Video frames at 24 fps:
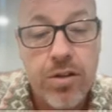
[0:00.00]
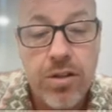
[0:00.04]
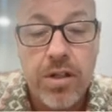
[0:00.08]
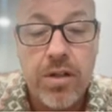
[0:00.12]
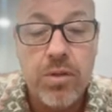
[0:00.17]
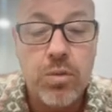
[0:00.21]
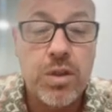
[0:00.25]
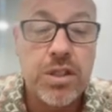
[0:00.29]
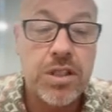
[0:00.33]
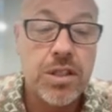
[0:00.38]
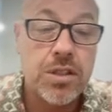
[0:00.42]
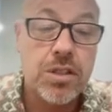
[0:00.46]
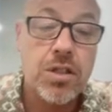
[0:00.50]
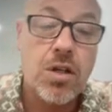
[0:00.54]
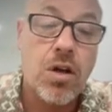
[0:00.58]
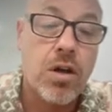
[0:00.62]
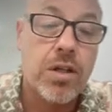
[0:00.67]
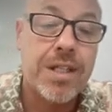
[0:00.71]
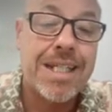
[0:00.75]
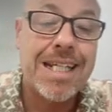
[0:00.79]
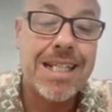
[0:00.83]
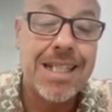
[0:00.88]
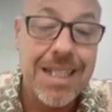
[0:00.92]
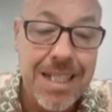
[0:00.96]
which is
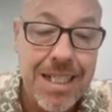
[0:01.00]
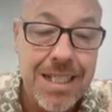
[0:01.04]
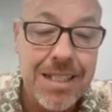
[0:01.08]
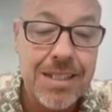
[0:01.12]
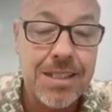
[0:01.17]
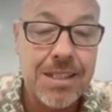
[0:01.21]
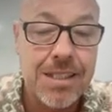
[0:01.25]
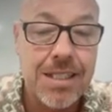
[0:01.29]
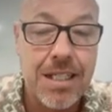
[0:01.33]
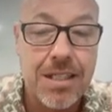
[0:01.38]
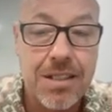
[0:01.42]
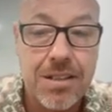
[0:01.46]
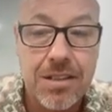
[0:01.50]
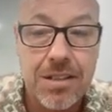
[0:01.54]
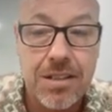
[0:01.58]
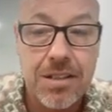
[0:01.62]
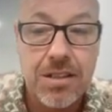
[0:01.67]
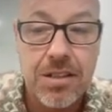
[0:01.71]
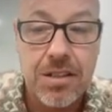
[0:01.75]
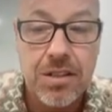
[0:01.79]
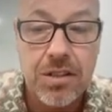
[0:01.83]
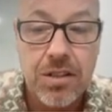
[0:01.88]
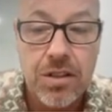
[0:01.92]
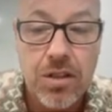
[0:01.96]
called a lead
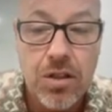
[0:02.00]
sentence,